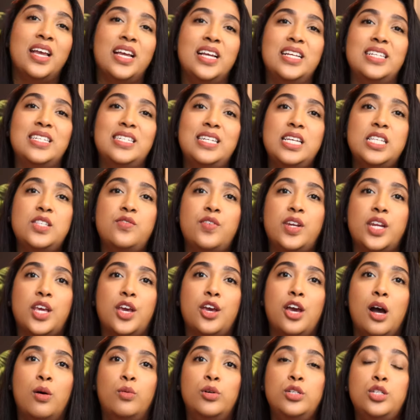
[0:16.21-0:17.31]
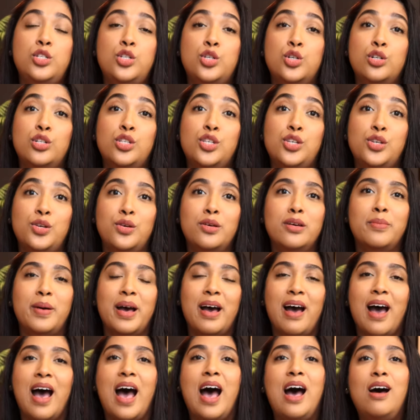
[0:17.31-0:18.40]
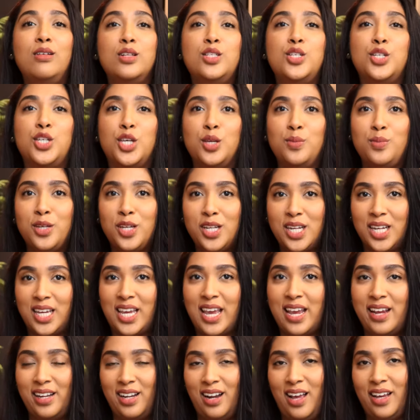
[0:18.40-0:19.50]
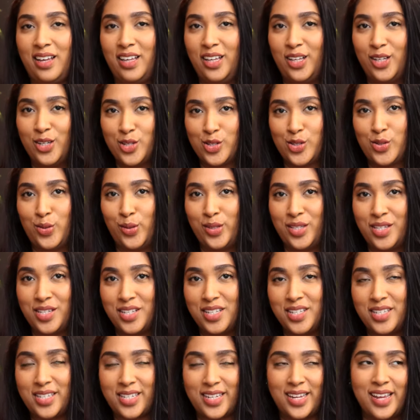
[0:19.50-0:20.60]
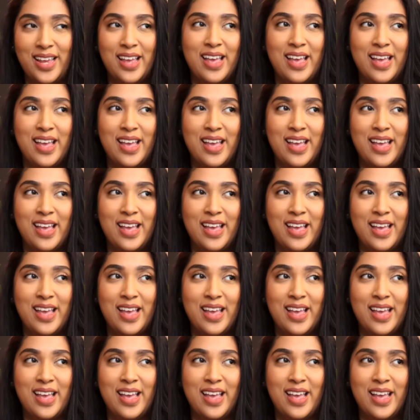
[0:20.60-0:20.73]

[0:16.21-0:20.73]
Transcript: In today's video, I want to talk to you about how to communicate like a consultant.